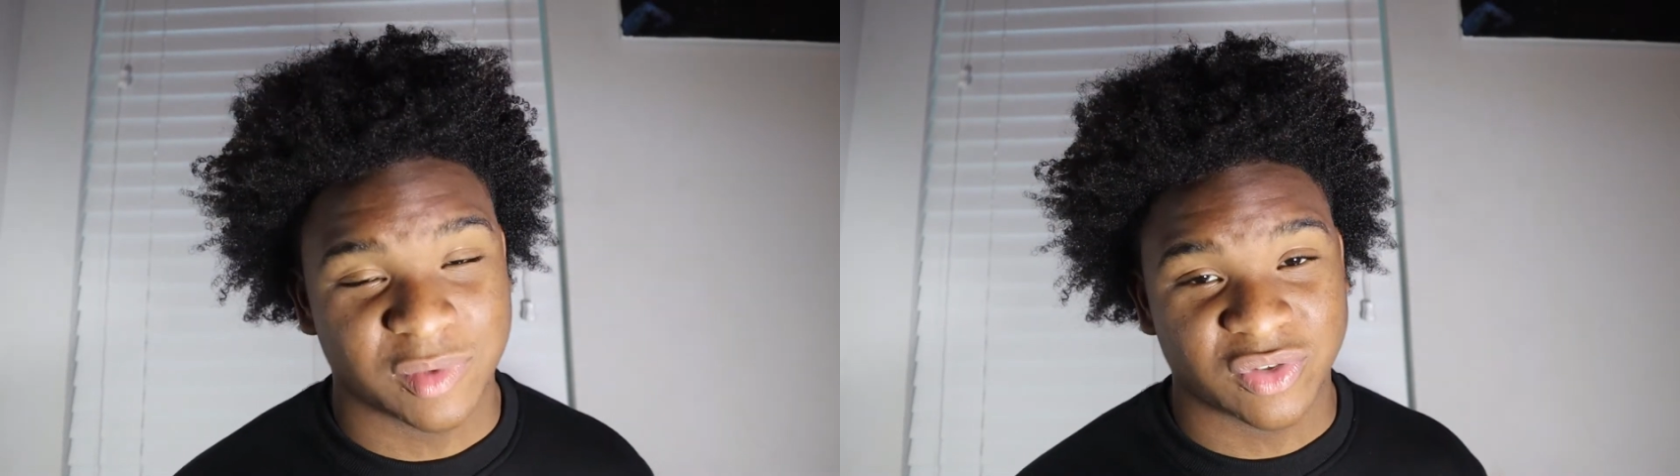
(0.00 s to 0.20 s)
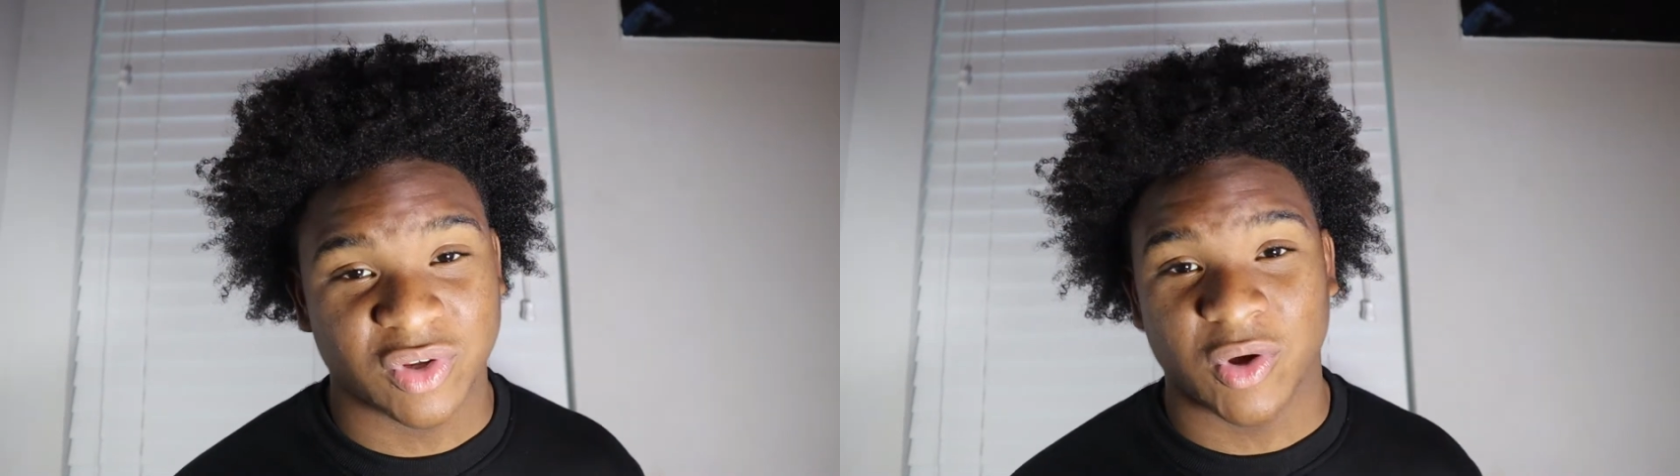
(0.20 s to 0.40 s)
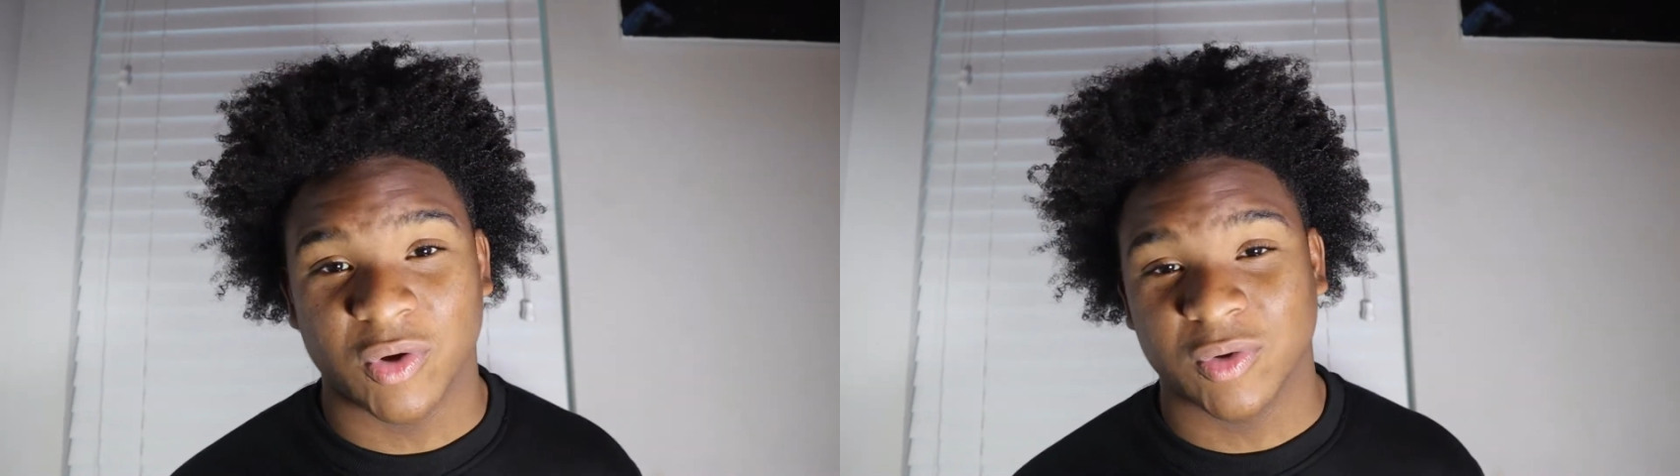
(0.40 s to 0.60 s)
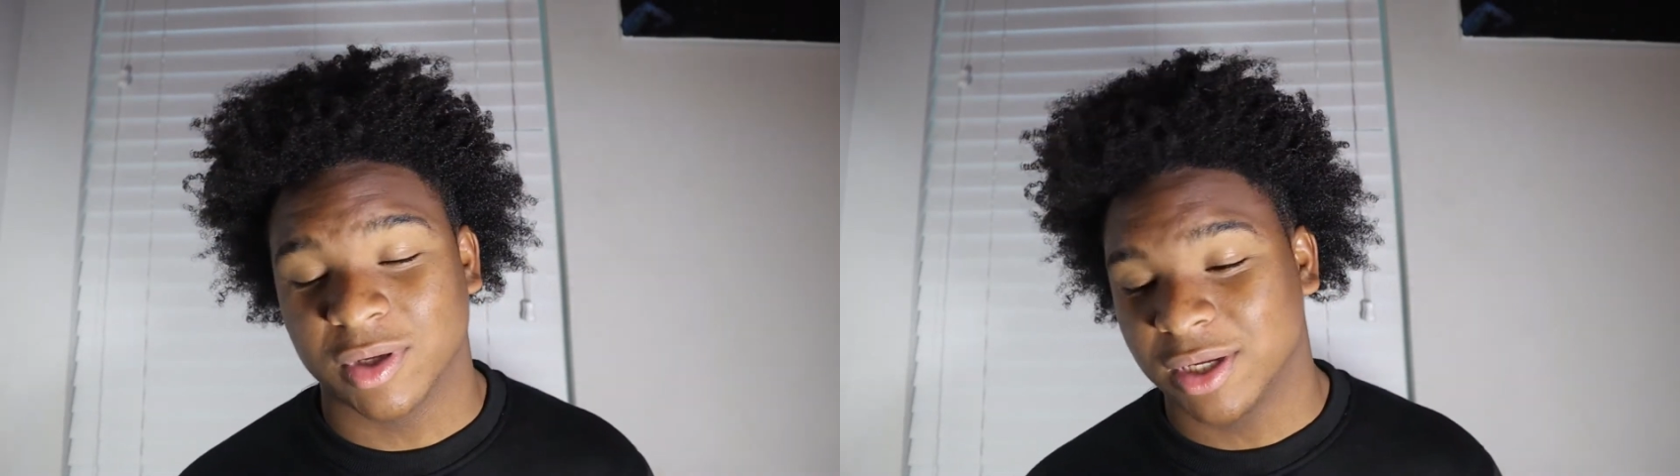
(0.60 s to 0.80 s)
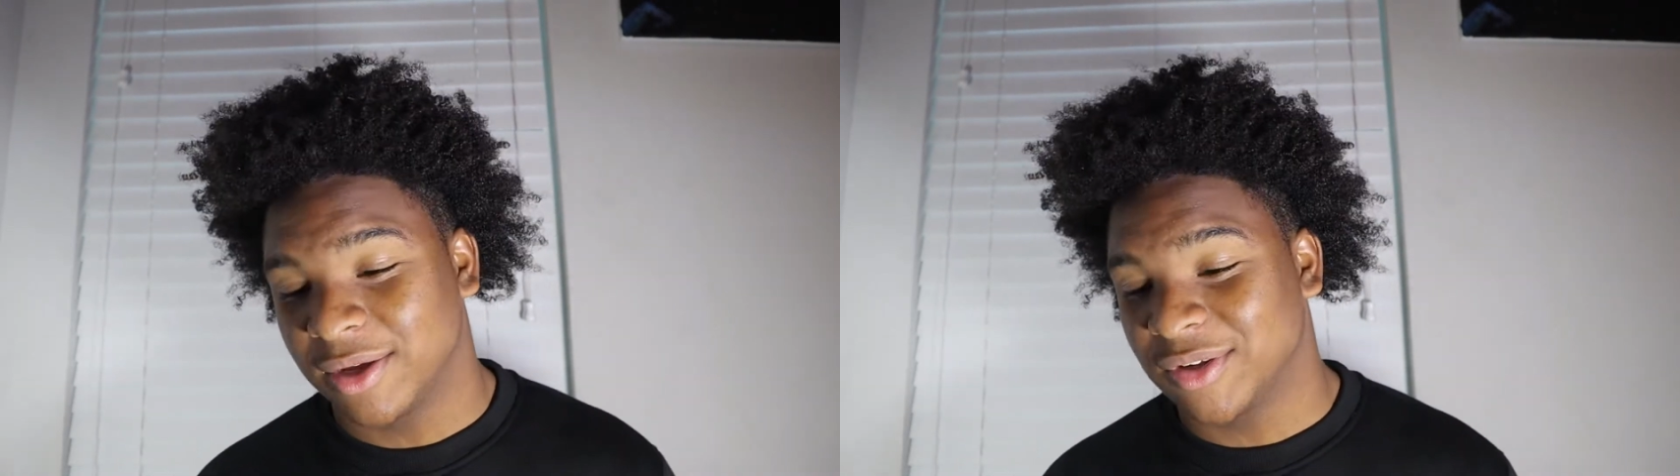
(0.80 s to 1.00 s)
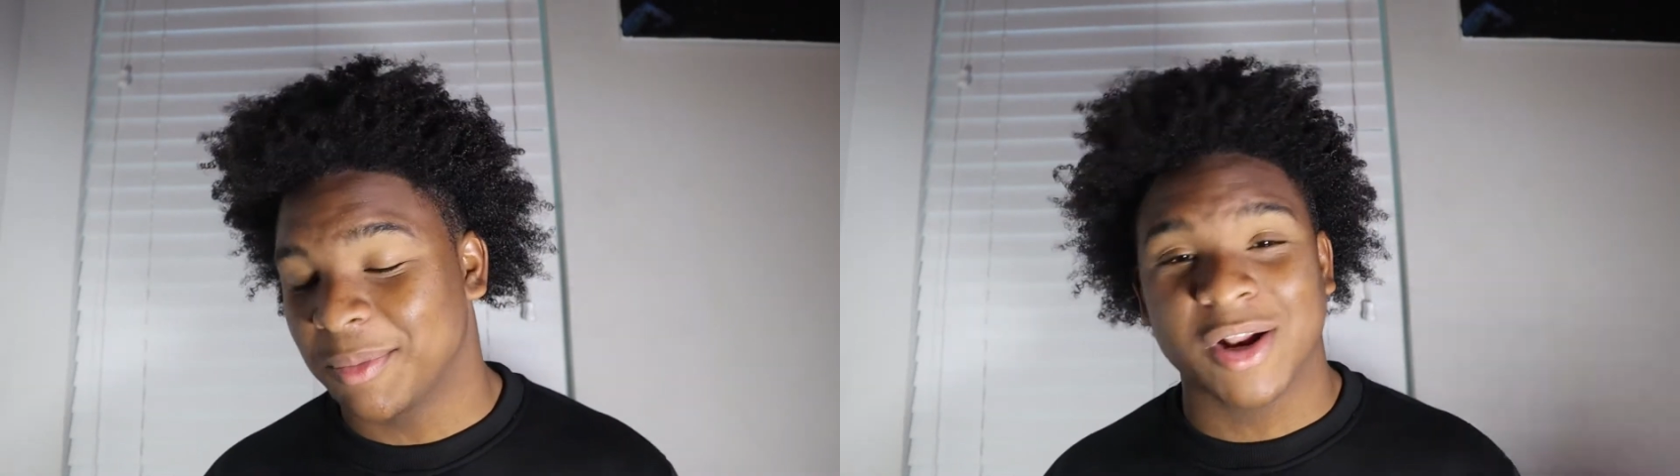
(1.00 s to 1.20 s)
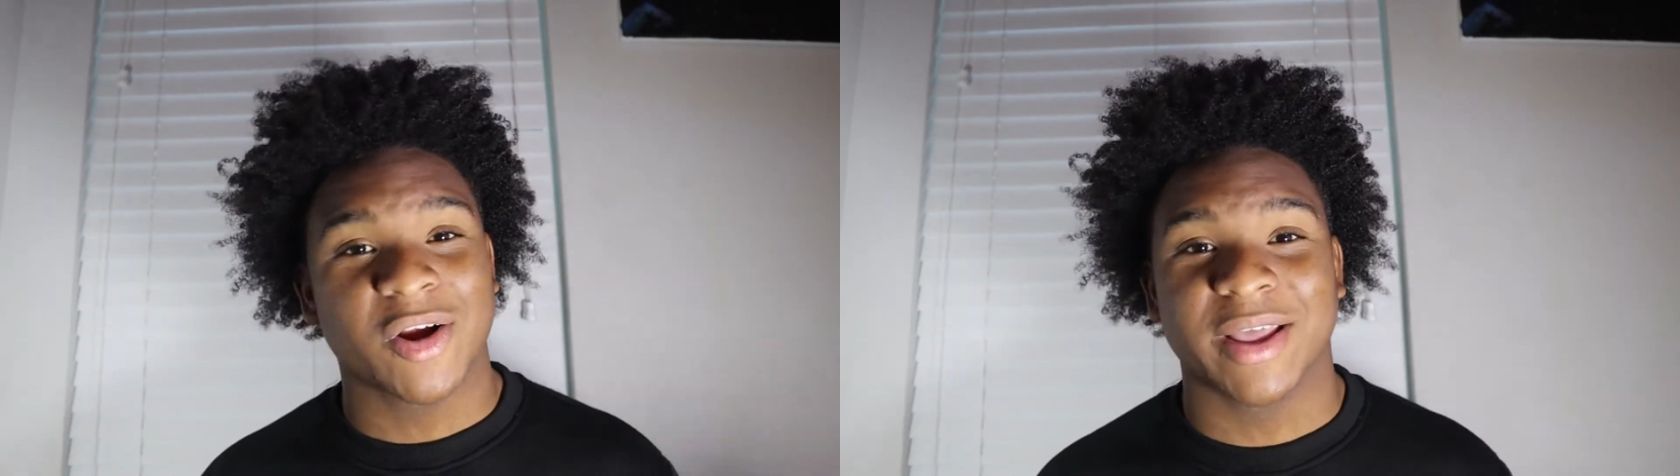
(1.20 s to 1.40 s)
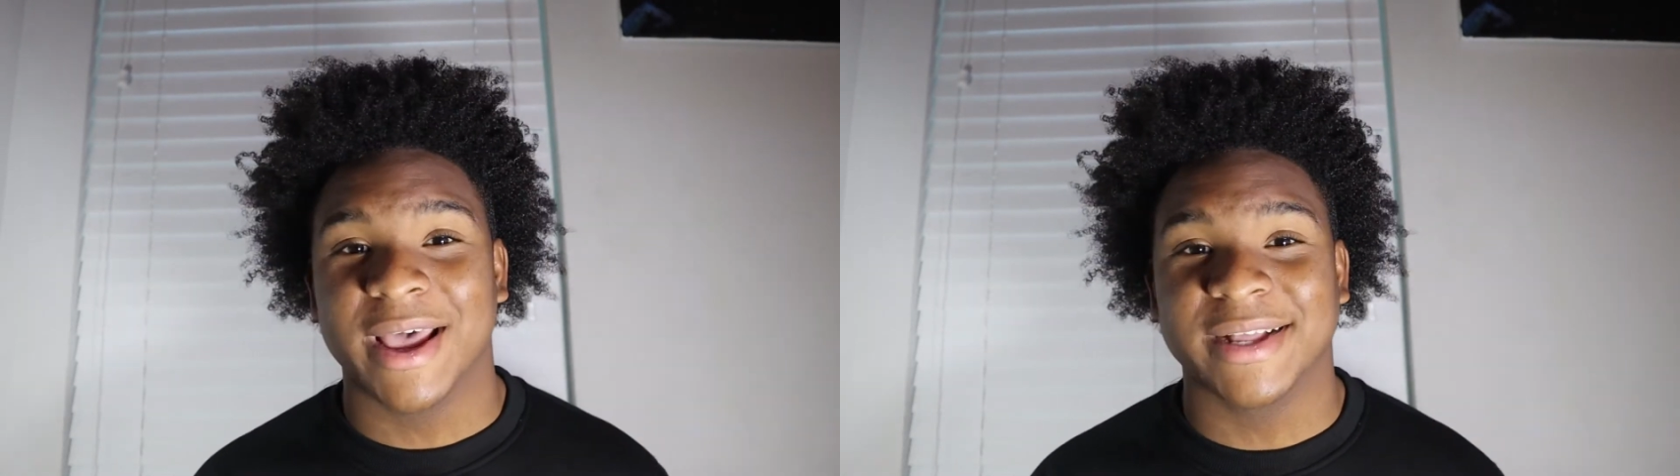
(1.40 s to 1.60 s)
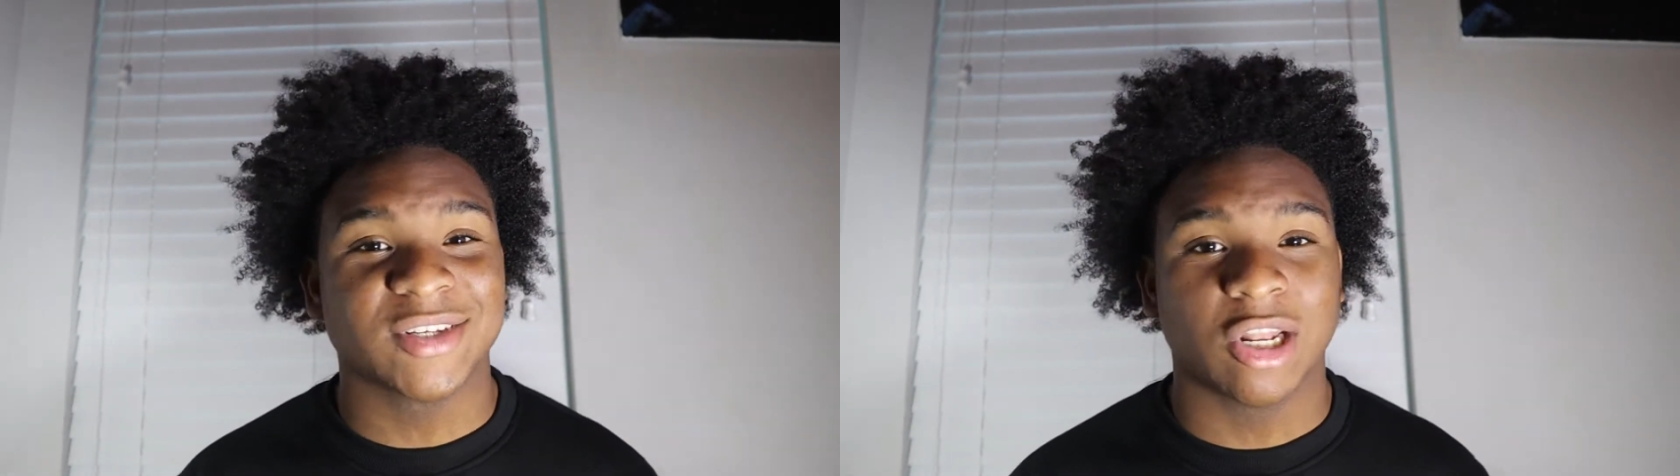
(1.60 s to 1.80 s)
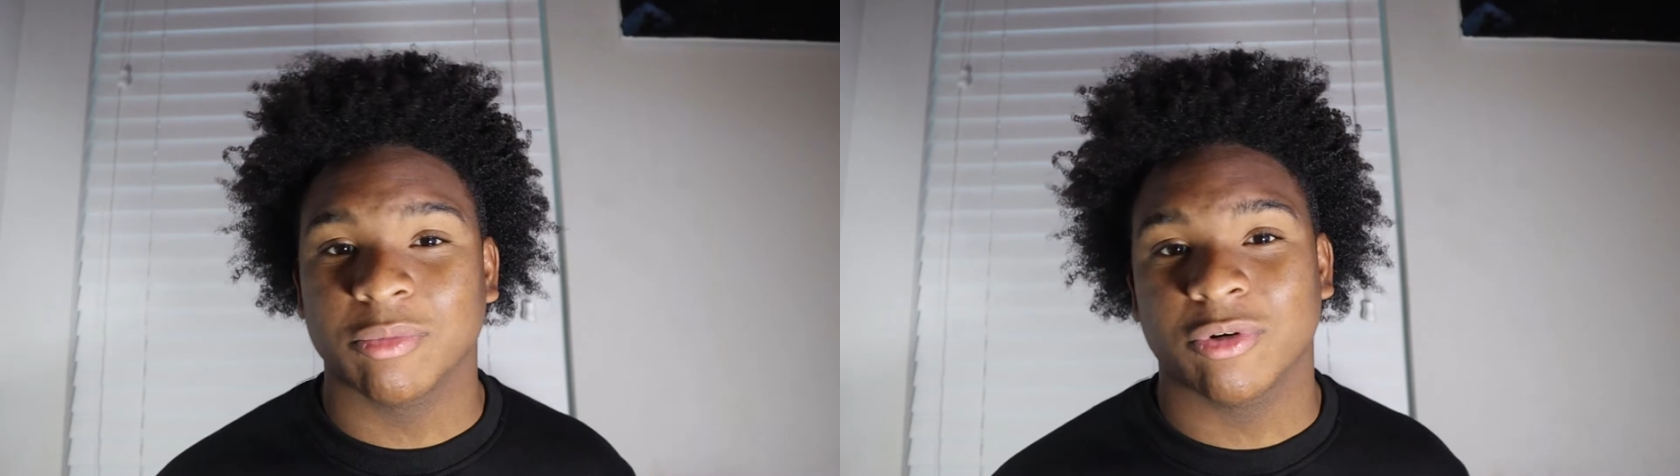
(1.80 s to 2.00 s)
So, somebody already had
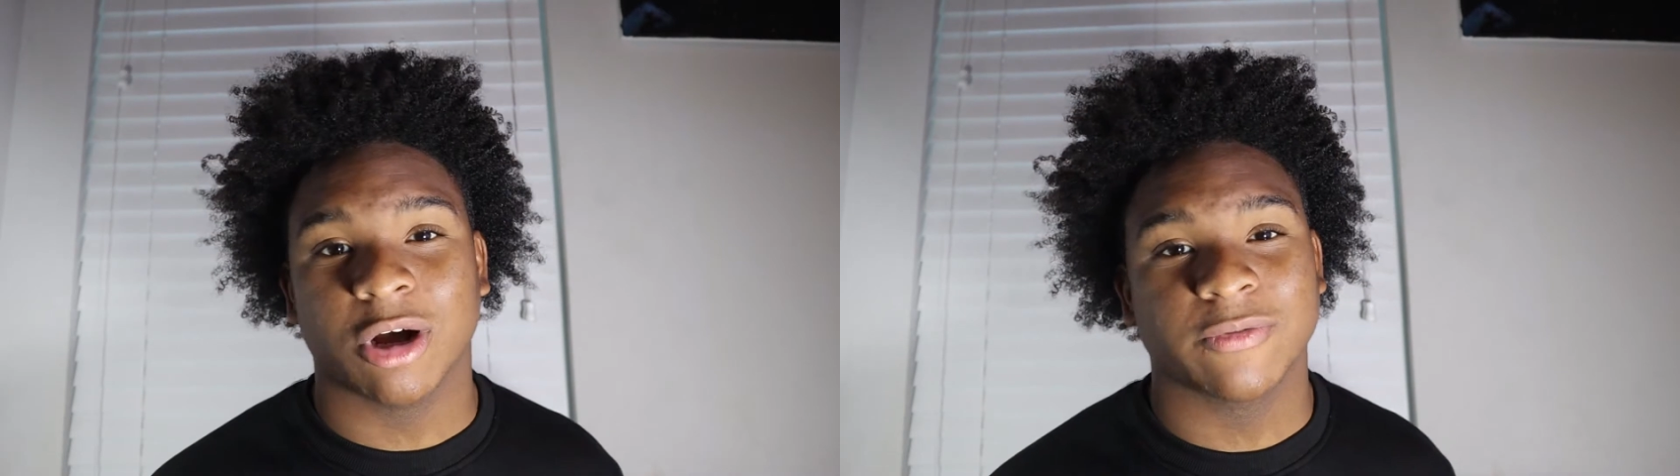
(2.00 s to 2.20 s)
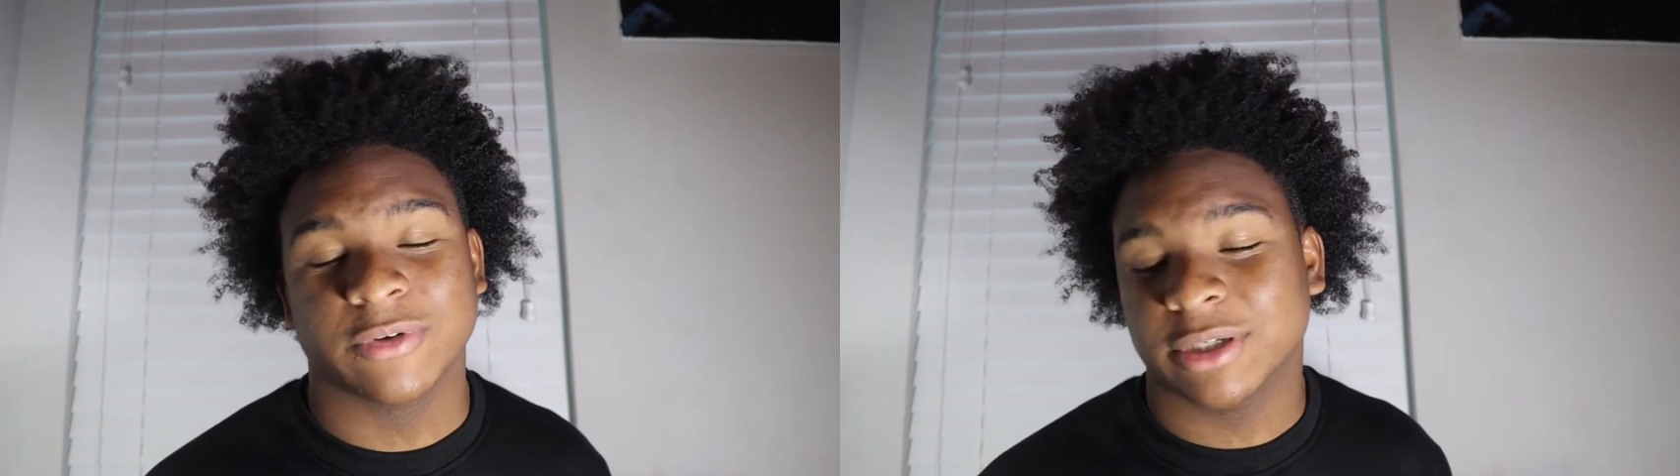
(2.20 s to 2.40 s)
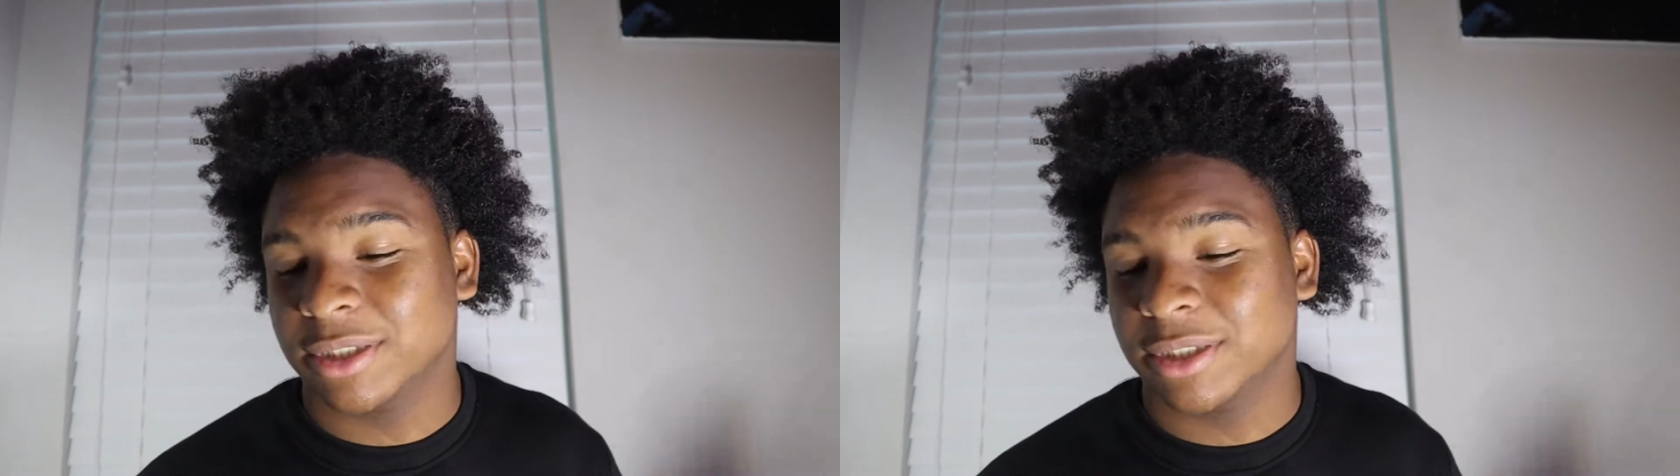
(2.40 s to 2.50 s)
Solomon Crawford.